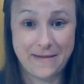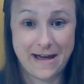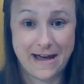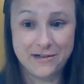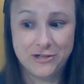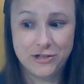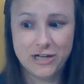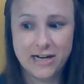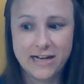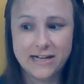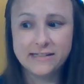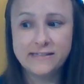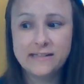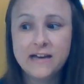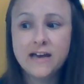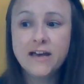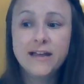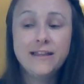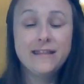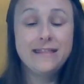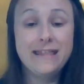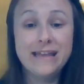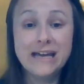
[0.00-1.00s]
mattress.
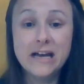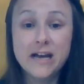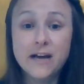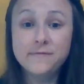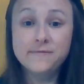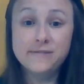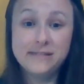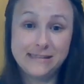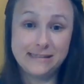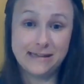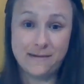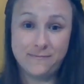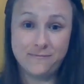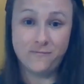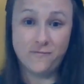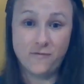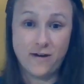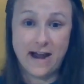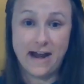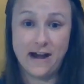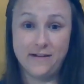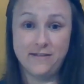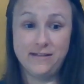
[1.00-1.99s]
Think of
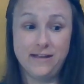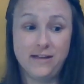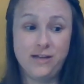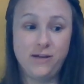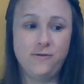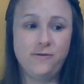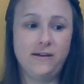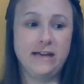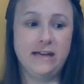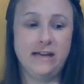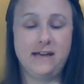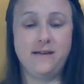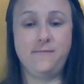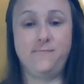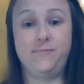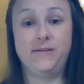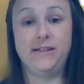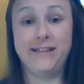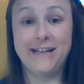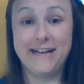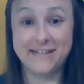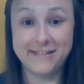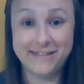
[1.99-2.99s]
somewhere that you can keep
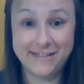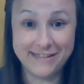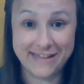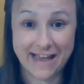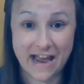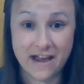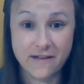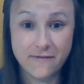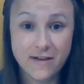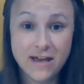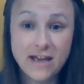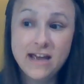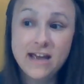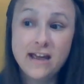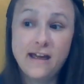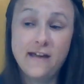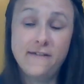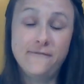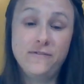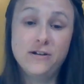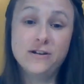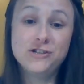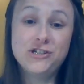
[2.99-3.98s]
it that's safe.
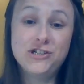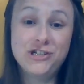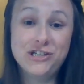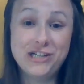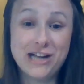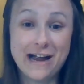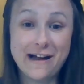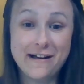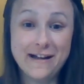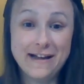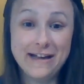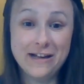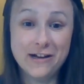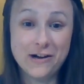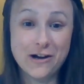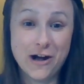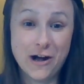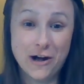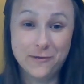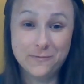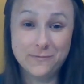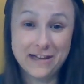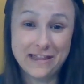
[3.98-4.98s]
If you're sharing your
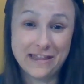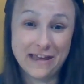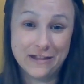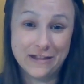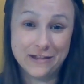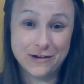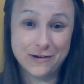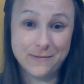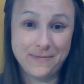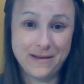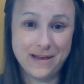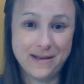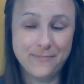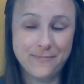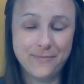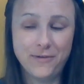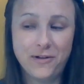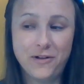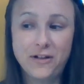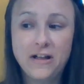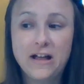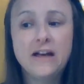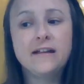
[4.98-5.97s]
home with other
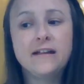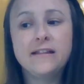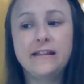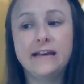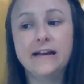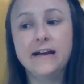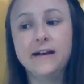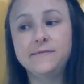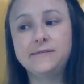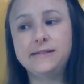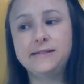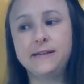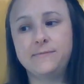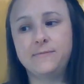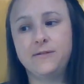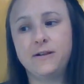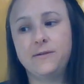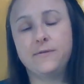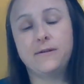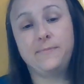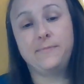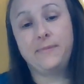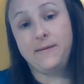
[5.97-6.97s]
people, think of
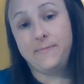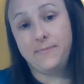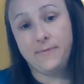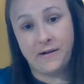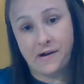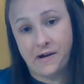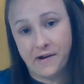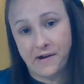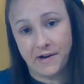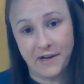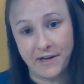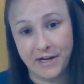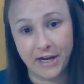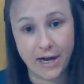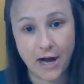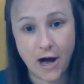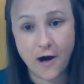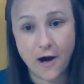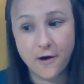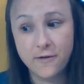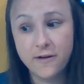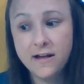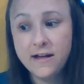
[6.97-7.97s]
somewhere where people aren't going to
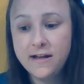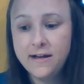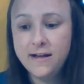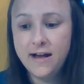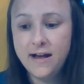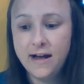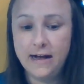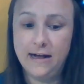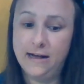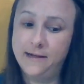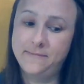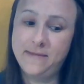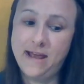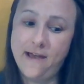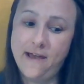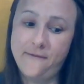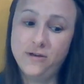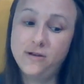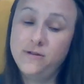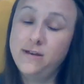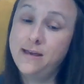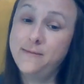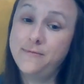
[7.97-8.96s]
go.
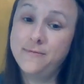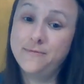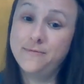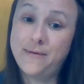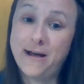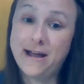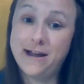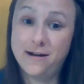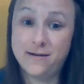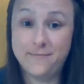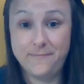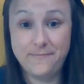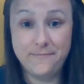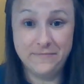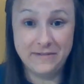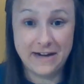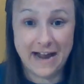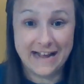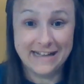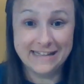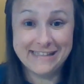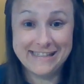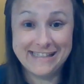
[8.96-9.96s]
If you keep it by your
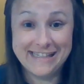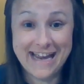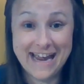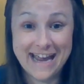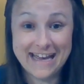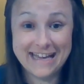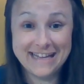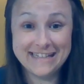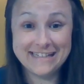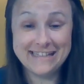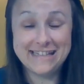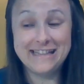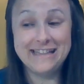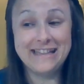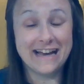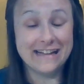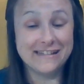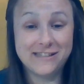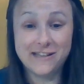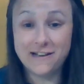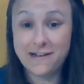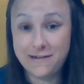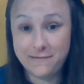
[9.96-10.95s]
nightstand,
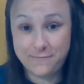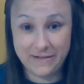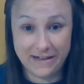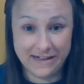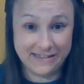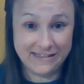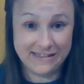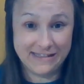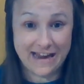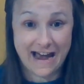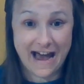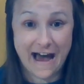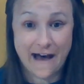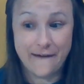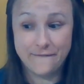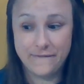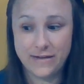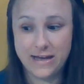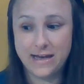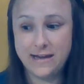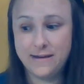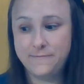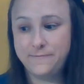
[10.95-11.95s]
that's a good place to have
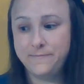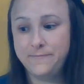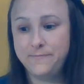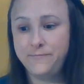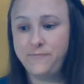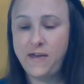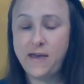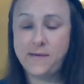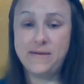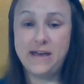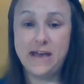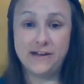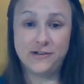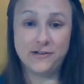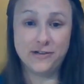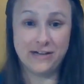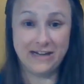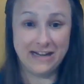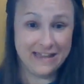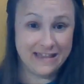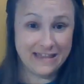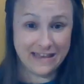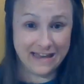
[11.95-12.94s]
it. Maybe
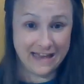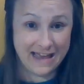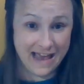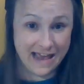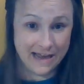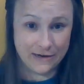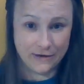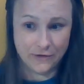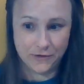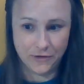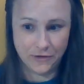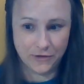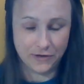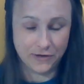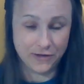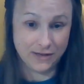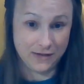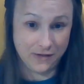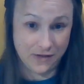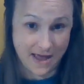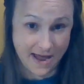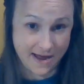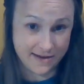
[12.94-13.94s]
underneath the candle or
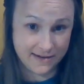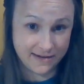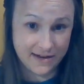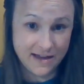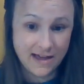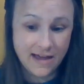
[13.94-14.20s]
the light.